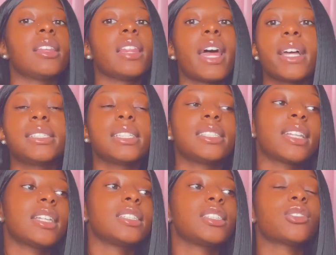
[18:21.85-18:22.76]
lash
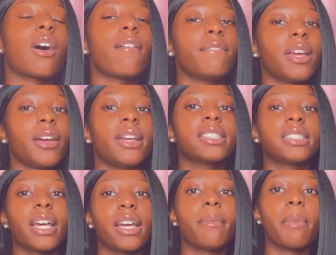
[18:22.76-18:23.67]
extension, so I'm very
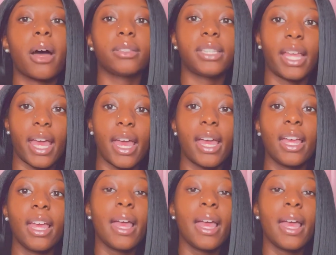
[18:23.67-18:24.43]
excited about that.